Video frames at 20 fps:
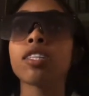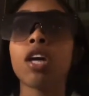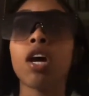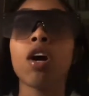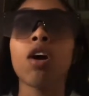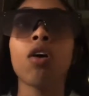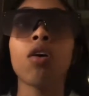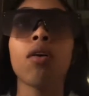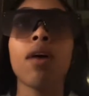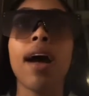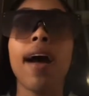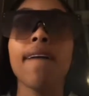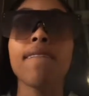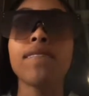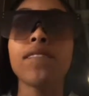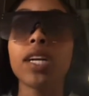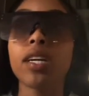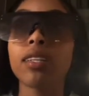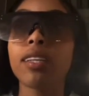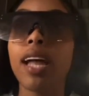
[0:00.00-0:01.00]
So I
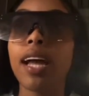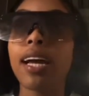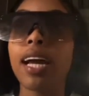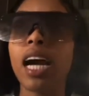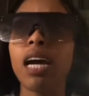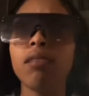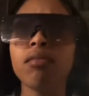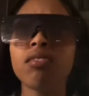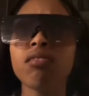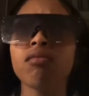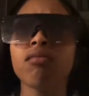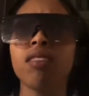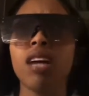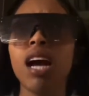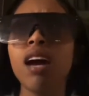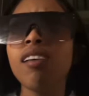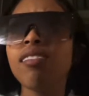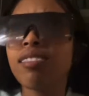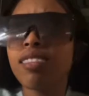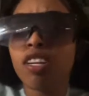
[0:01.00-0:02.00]
felt like I was
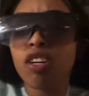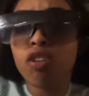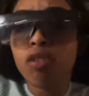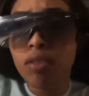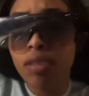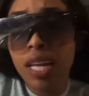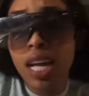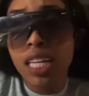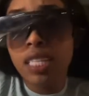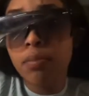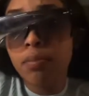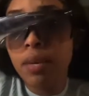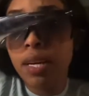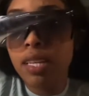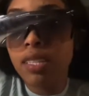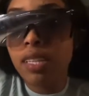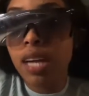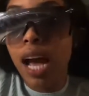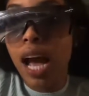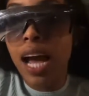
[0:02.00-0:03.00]
a cool ass
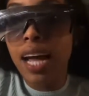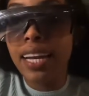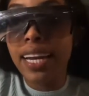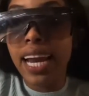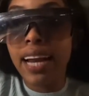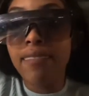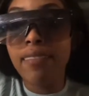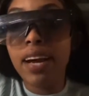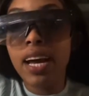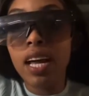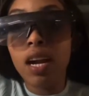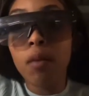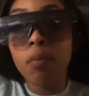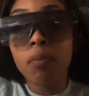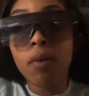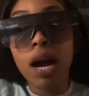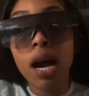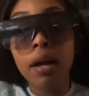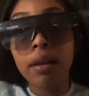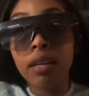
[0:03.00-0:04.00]
bitch. I never had
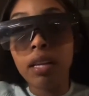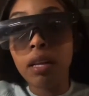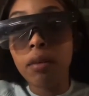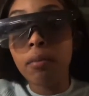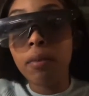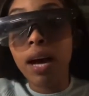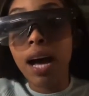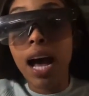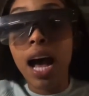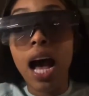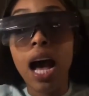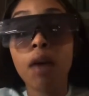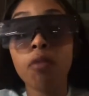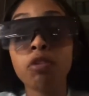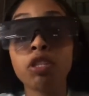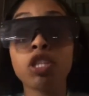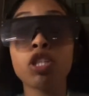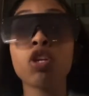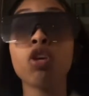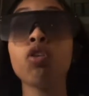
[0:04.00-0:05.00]
a problem. I
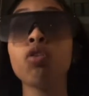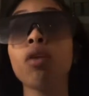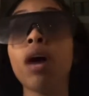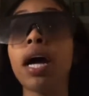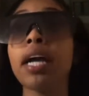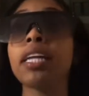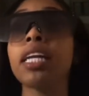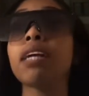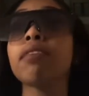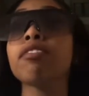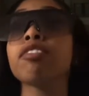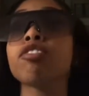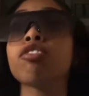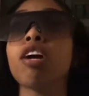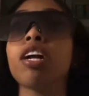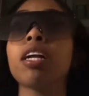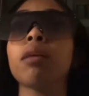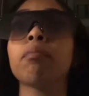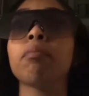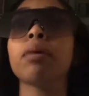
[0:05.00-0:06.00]
was cool. I never
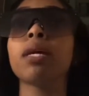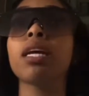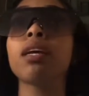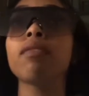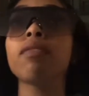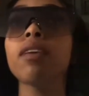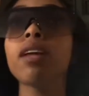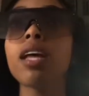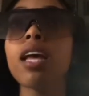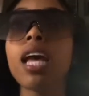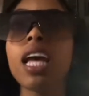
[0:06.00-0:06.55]
started beef.